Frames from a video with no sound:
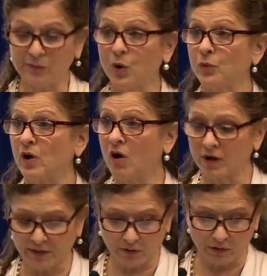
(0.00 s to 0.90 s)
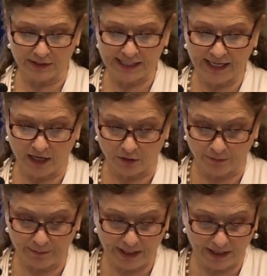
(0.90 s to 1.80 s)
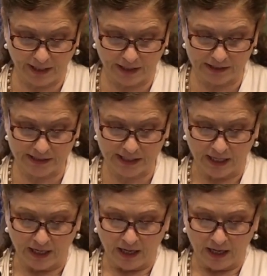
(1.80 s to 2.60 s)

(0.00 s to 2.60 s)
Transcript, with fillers: He wrote articles, he held meetings.